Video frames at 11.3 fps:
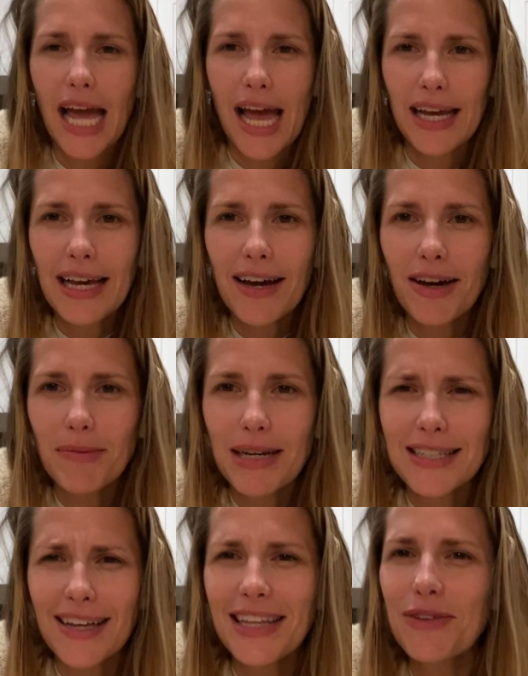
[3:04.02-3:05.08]
egg on
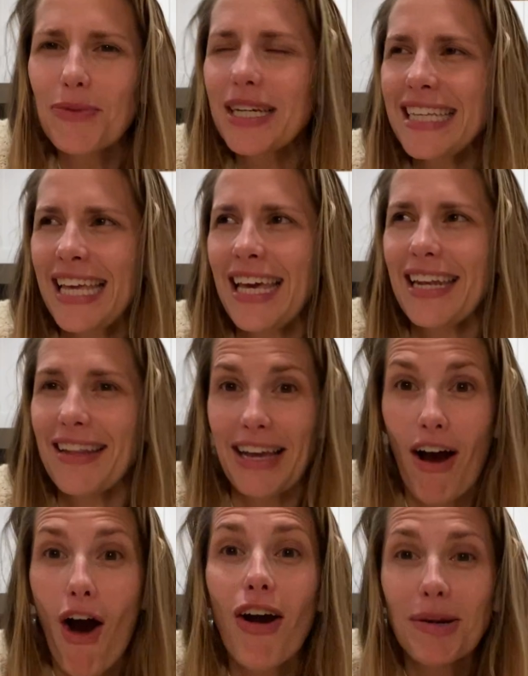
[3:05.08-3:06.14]
myself. Like, what kid? Like,
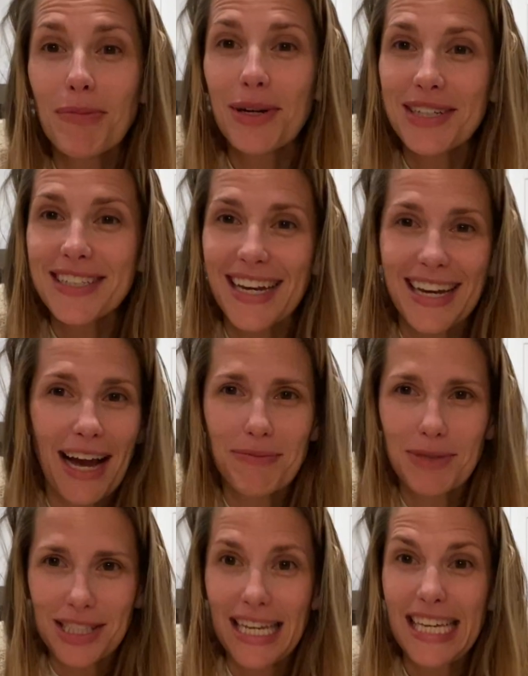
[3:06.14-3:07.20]
hard-boiled egg. I'm
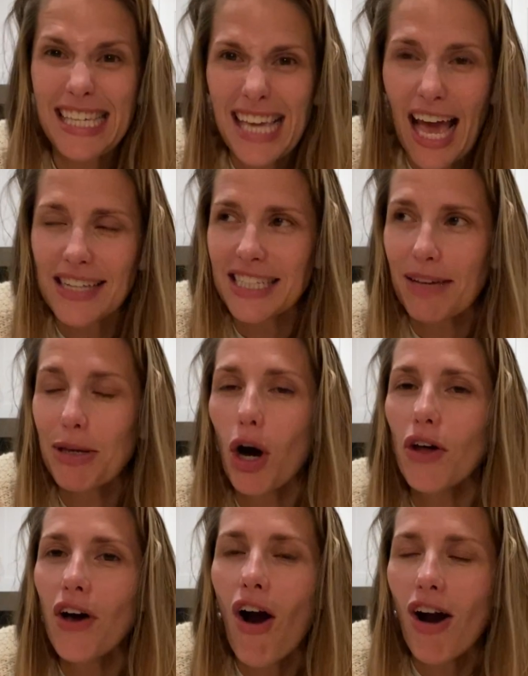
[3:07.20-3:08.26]
just like, yes, give me all
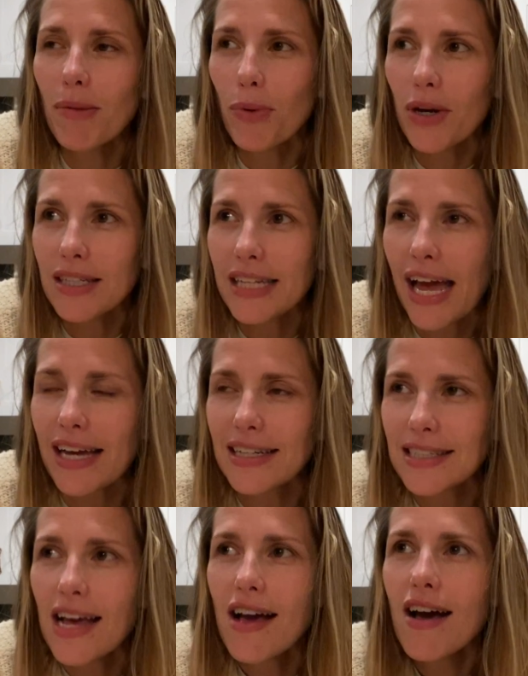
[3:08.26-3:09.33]
the hard-boiled eggs
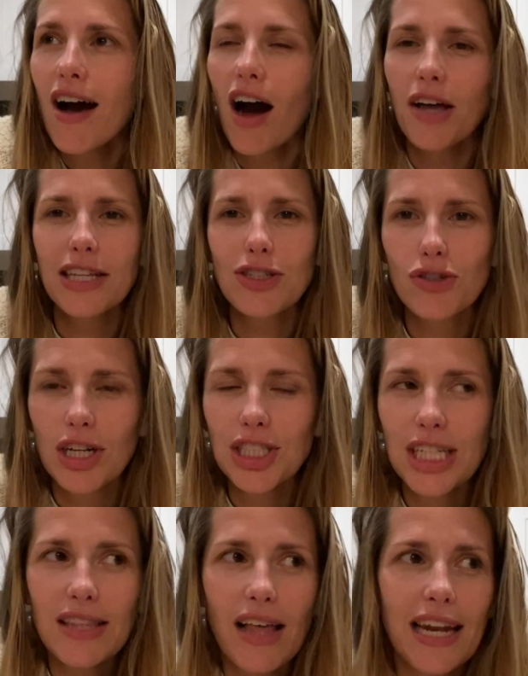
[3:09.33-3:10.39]
on this
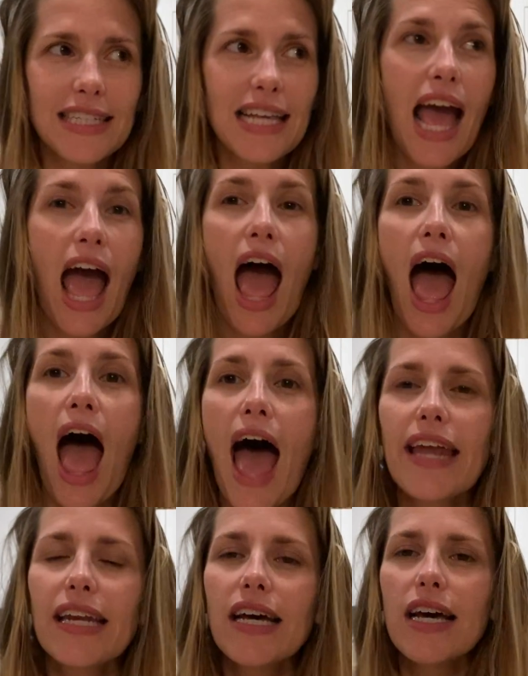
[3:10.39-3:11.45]
crunchy lettuce
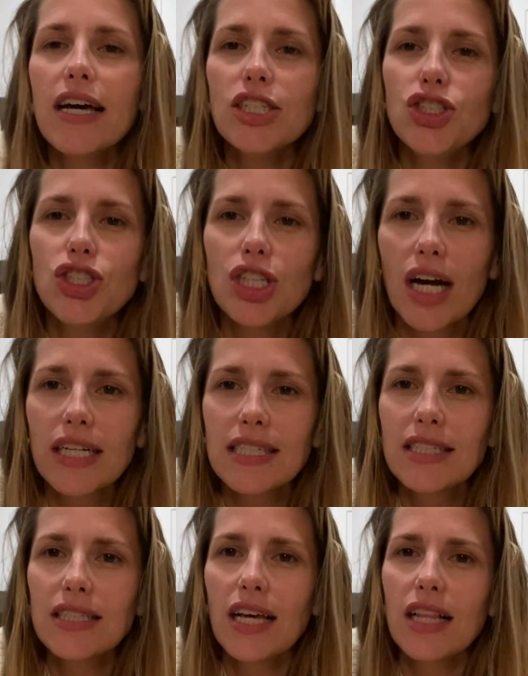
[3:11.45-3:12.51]
and
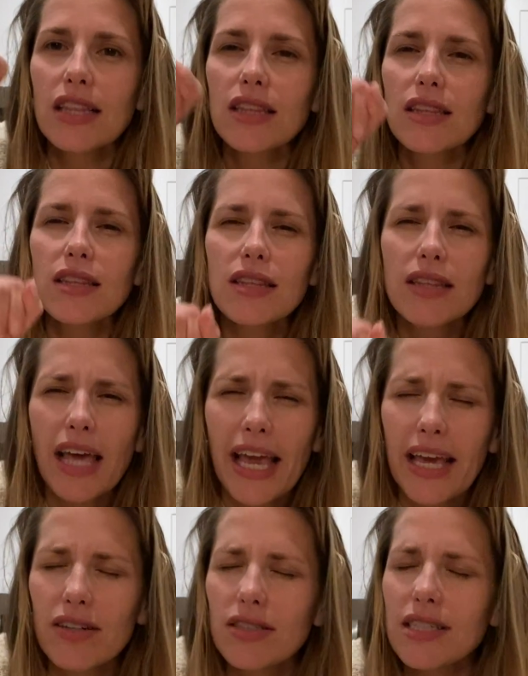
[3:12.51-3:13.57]
just
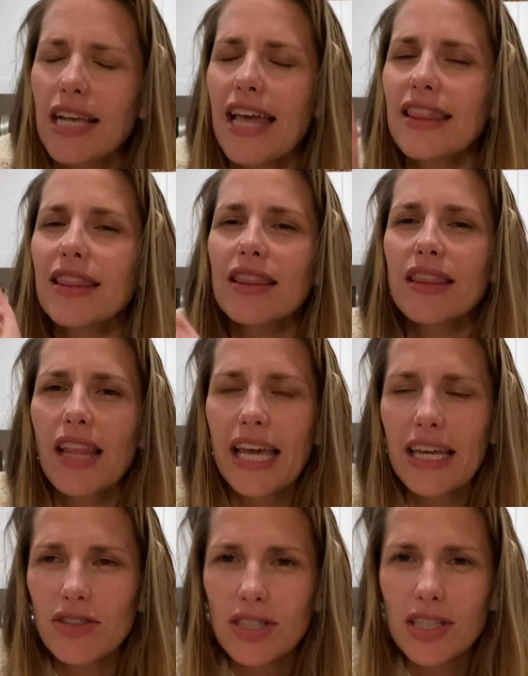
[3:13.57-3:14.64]
ladles and
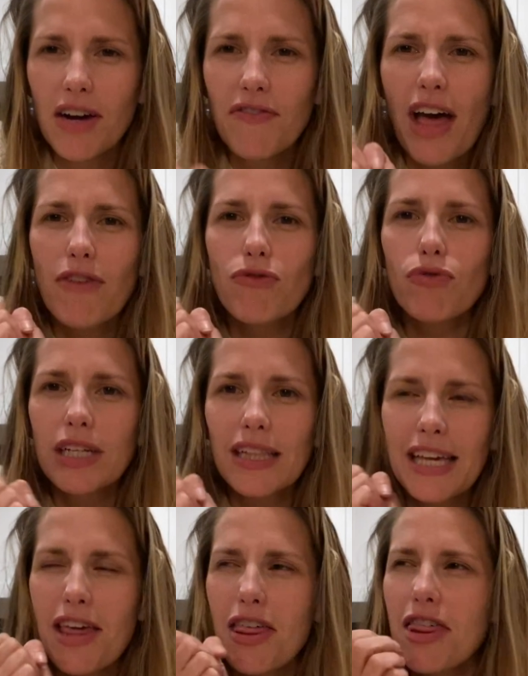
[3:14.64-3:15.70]
ladles of that really